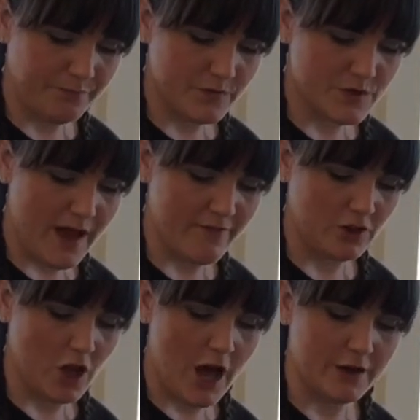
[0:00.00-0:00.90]
So I have
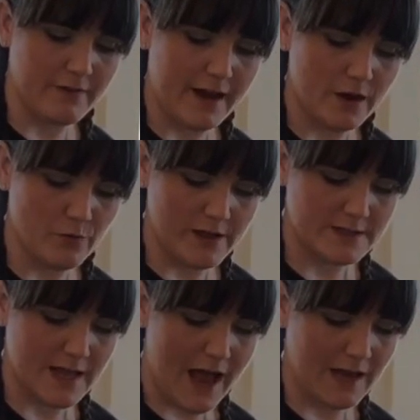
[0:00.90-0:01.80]
a lot of red on
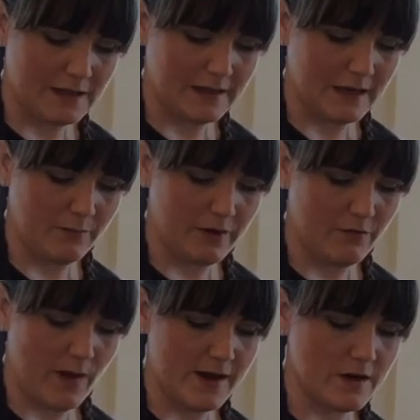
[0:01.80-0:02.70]
one side, a little bit of
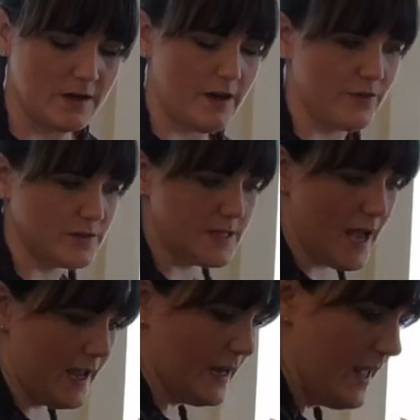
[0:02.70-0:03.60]
white on another
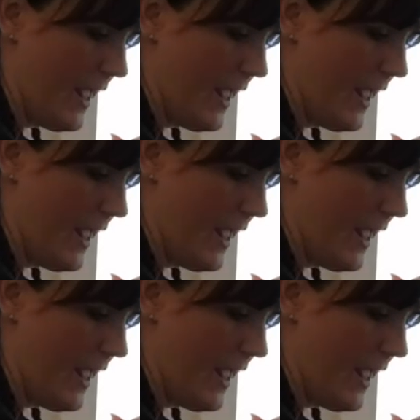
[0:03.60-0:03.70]
side.